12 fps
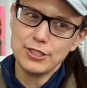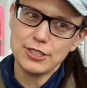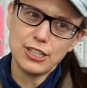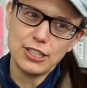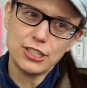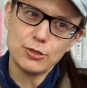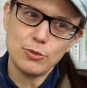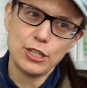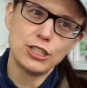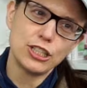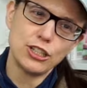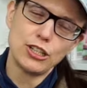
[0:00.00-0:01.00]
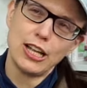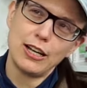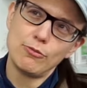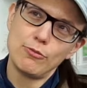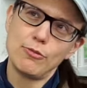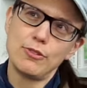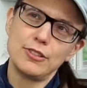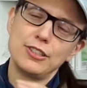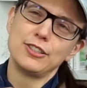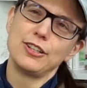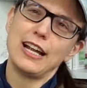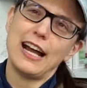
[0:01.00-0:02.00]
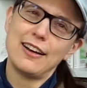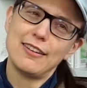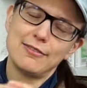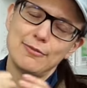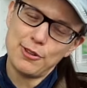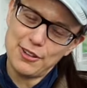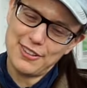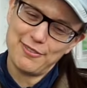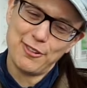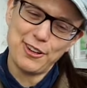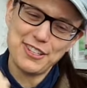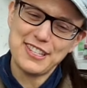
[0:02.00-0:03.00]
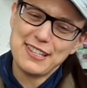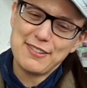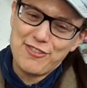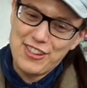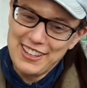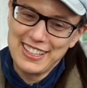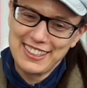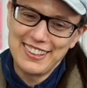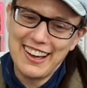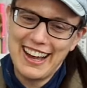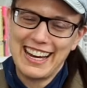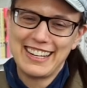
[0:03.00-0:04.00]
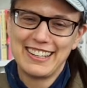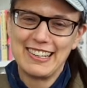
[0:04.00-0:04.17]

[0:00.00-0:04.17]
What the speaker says: just wanted to know, like, you know, what is this feeling like?